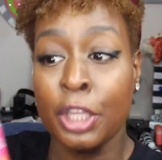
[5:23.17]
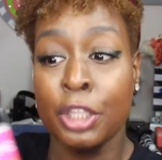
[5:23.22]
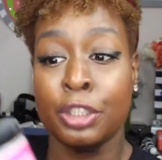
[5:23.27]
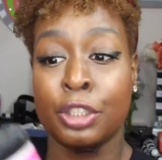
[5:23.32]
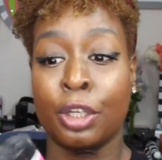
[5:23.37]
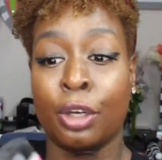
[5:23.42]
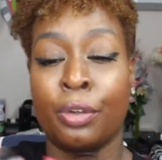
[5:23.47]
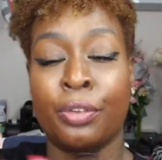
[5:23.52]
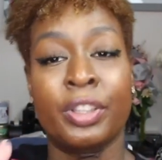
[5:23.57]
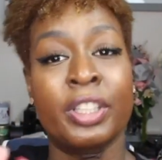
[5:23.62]

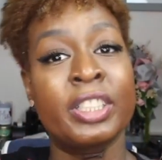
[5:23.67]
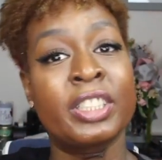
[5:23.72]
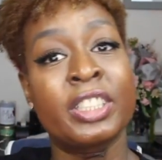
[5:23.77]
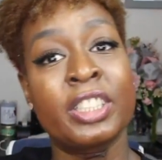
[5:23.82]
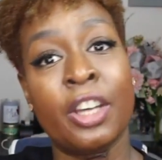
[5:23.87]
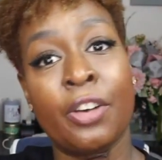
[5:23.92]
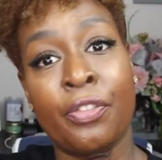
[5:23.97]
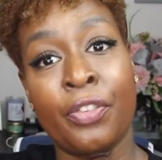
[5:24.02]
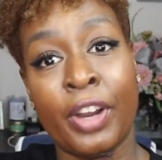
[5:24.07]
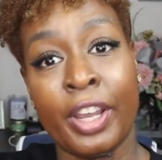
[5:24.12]
So this
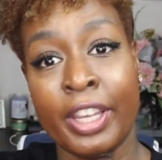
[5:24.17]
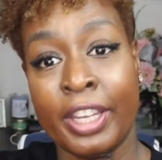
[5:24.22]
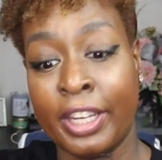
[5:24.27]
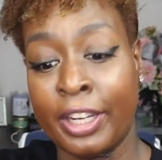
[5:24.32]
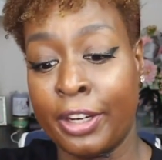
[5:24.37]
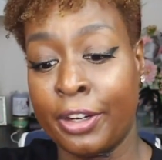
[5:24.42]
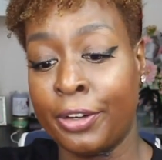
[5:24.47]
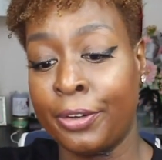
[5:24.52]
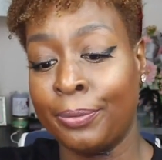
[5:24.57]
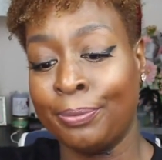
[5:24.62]
stuff right
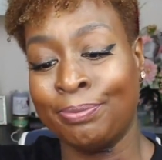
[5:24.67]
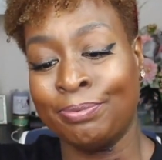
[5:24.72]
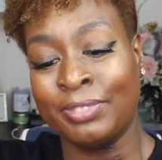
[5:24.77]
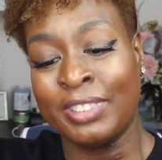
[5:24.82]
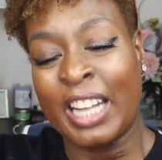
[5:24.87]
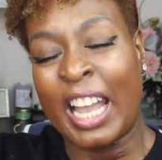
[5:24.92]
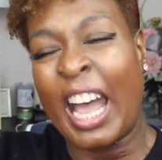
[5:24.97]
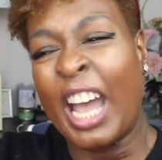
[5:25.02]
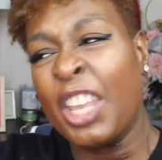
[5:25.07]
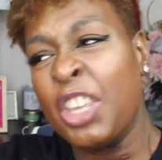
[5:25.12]
here,
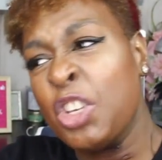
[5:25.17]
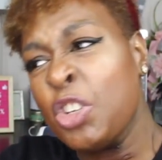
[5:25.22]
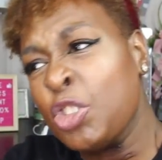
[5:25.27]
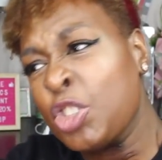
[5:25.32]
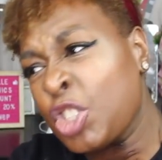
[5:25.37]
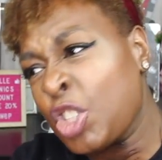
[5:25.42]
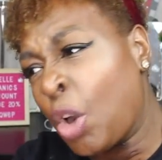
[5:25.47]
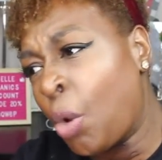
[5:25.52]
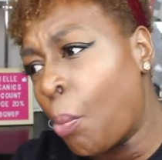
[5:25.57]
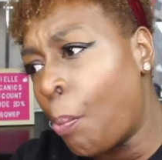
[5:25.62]
I
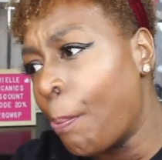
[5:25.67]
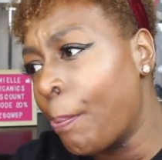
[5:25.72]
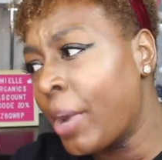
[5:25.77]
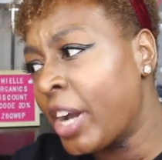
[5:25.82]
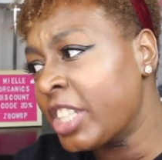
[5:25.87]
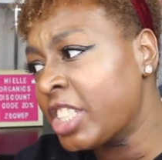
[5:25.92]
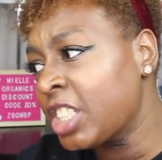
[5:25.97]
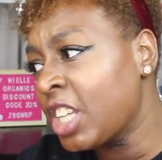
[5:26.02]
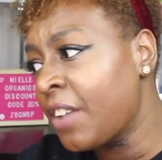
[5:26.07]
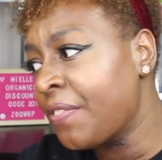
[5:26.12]
use so
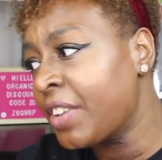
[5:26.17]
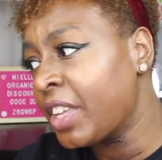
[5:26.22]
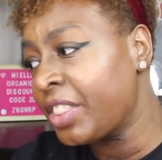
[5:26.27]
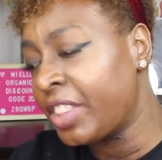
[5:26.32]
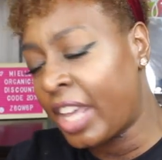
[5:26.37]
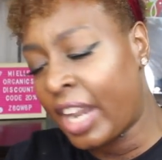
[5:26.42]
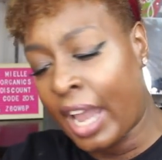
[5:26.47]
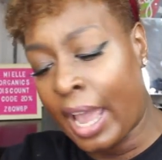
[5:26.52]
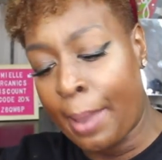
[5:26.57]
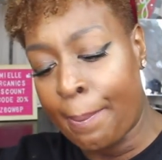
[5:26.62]
much of it
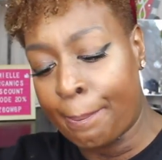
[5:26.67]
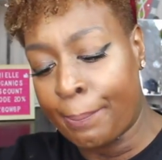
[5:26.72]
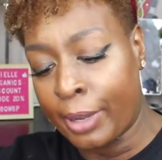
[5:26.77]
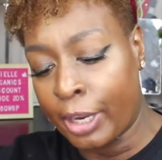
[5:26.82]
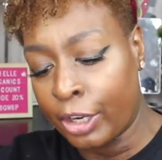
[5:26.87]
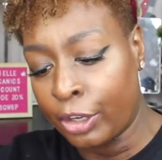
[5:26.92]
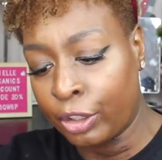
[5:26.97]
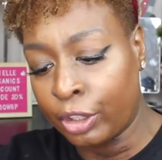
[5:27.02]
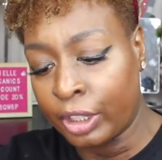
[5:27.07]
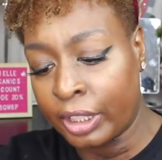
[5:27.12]
that I
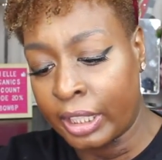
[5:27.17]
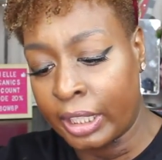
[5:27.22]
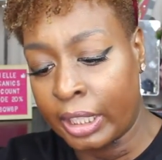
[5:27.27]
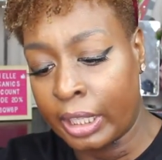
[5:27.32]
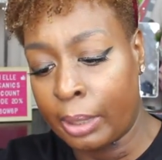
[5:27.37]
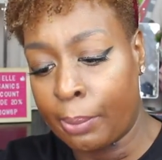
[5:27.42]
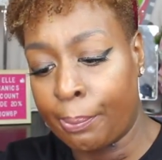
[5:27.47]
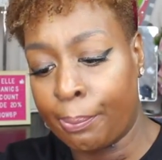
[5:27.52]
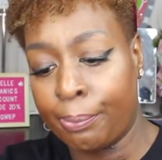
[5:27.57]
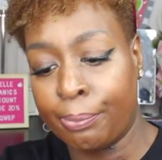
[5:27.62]

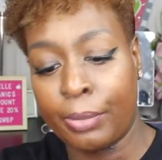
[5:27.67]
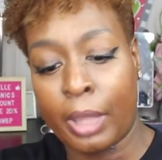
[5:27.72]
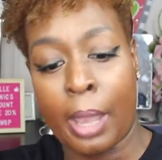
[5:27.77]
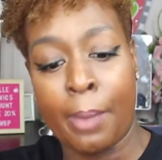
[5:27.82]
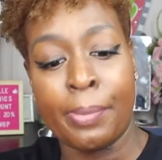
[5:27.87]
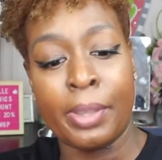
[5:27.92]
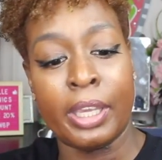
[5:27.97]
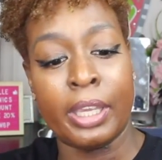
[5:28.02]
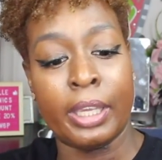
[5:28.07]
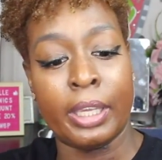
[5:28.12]
barely,
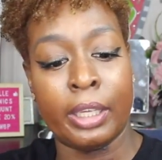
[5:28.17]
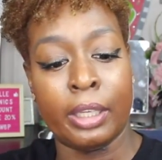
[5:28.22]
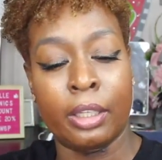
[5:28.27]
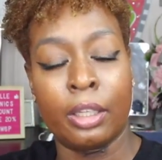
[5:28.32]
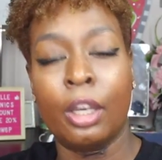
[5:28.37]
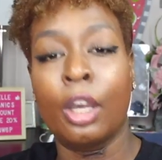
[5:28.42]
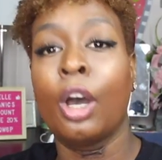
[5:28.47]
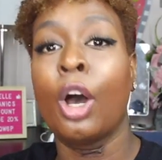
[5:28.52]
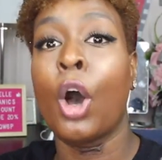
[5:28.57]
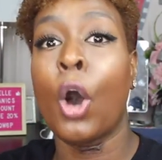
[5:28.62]
I mean,
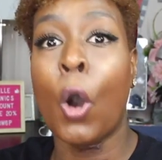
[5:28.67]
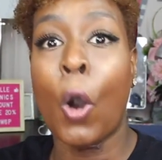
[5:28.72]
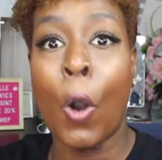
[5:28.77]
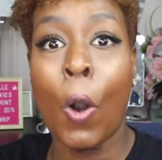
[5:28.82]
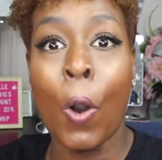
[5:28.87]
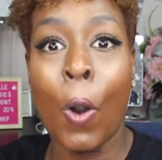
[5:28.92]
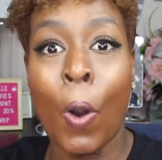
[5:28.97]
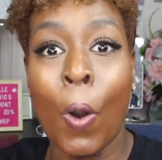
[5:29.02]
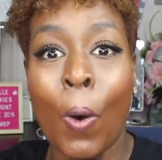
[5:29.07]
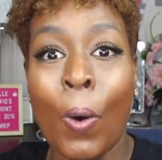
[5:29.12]

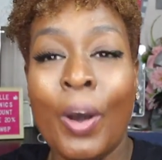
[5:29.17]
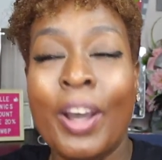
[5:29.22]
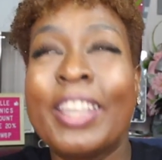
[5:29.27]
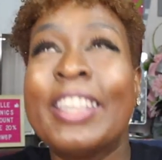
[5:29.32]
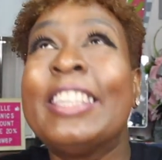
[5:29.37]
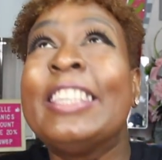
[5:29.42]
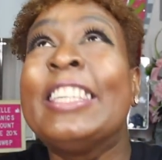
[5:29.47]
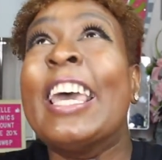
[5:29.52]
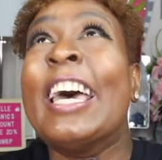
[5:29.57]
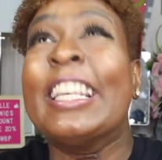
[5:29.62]
oh
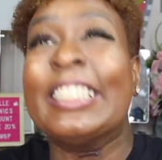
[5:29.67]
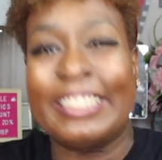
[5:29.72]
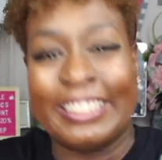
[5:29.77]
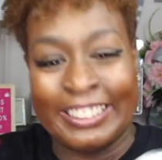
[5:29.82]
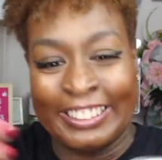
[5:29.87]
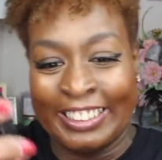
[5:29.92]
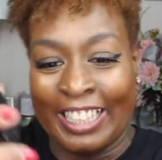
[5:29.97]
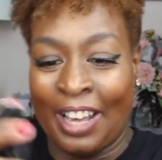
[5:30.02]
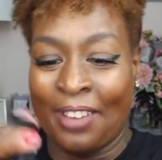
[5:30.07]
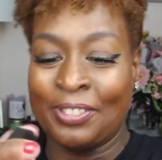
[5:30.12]

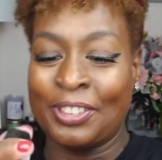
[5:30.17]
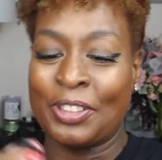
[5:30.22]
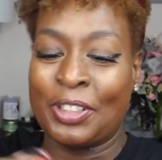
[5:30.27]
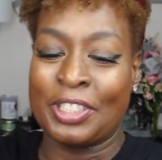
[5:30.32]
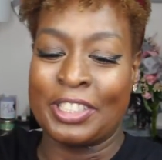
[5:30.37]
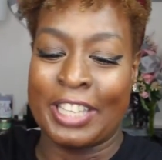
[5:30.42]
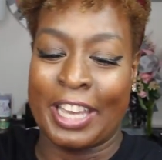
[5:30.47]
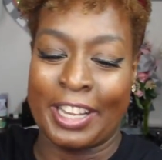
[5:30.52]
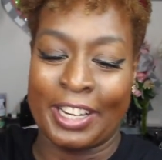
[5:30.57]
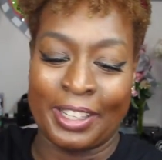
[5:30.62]
yes, I'm so
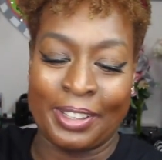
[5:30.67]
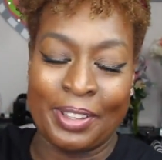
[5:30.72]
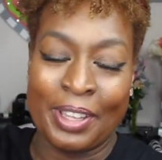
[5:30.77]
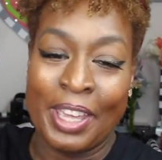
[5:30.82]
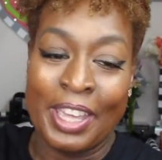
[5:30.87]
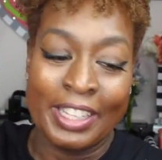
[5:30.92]
excited.